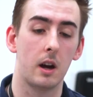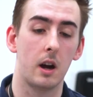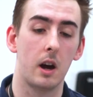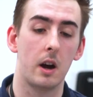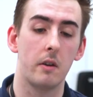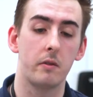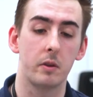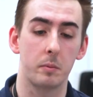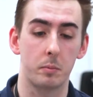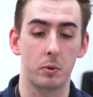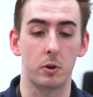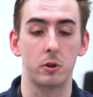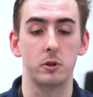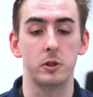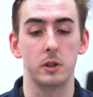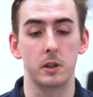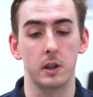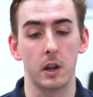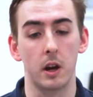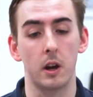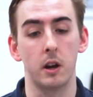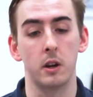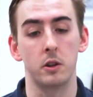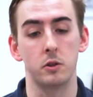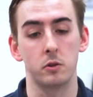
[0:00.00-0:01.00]
Other project that
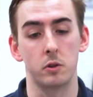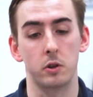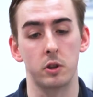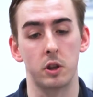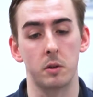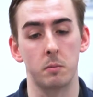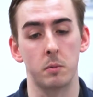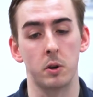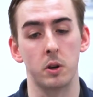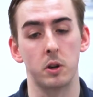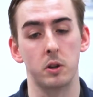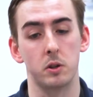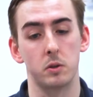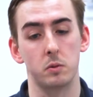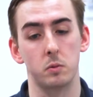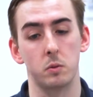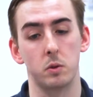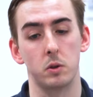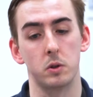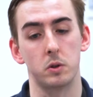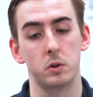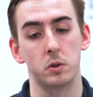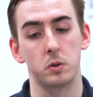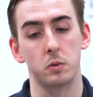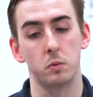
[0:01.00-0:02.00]
I enjoyed the most
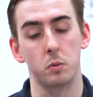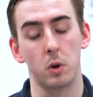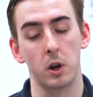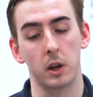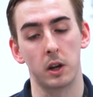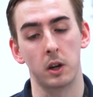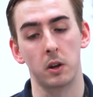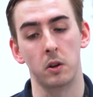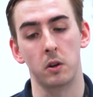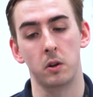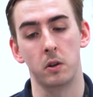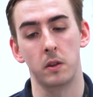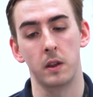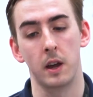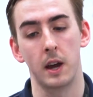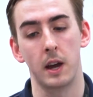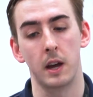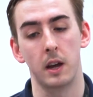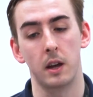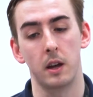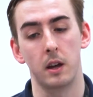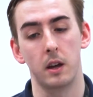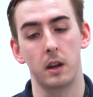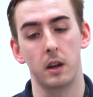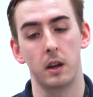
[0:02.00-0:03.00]
was working on that
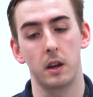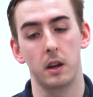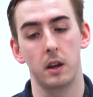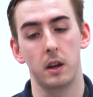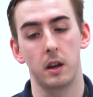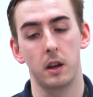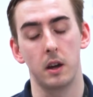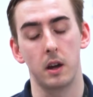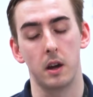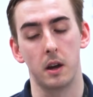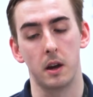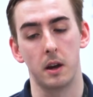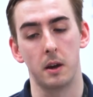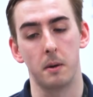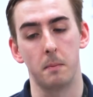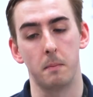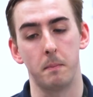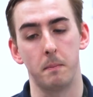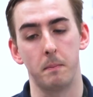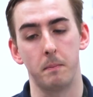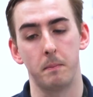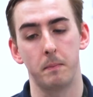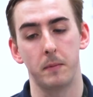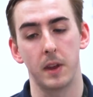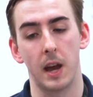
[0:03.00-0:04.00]

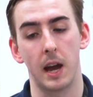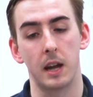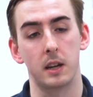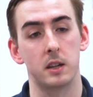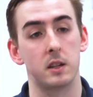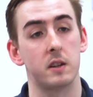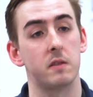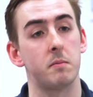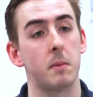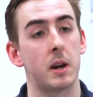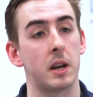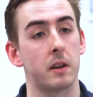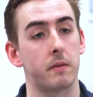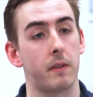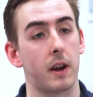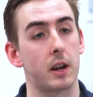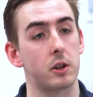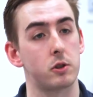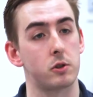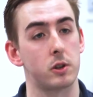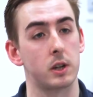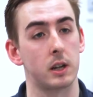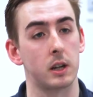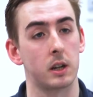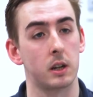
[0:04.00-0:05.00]
additive
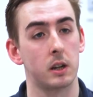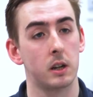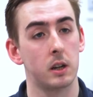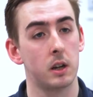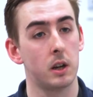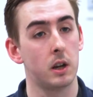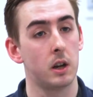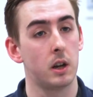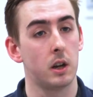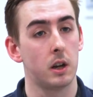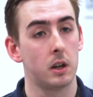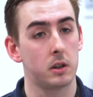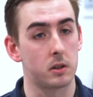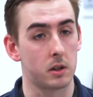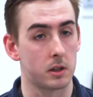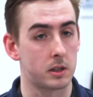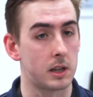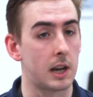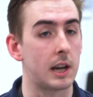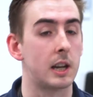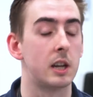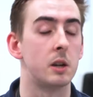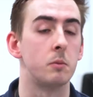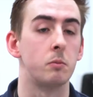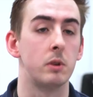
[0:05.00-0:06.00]
manufacturing
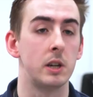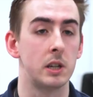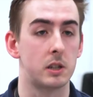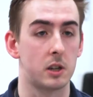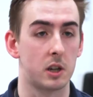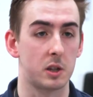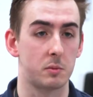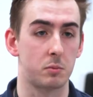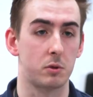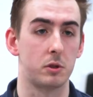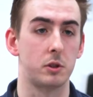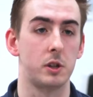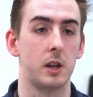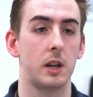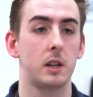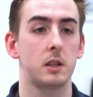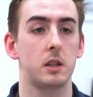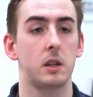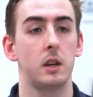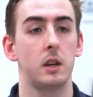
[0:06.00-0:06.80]
titanium research project.